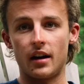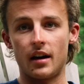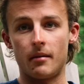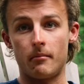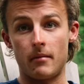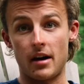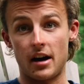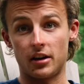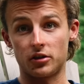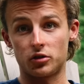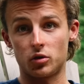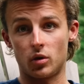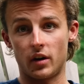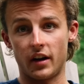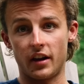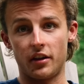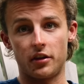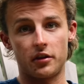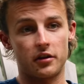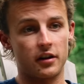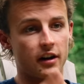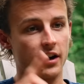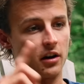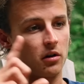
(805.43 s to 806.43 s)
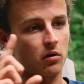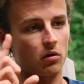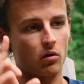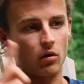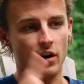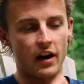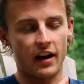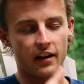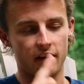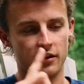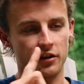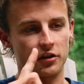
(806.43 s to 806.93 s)
at mile 23,
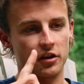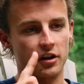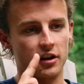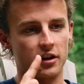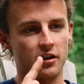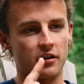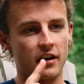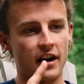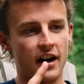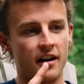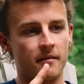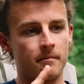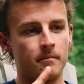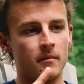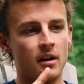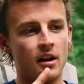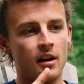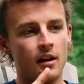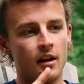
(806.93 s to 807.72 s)
right at the turnaround.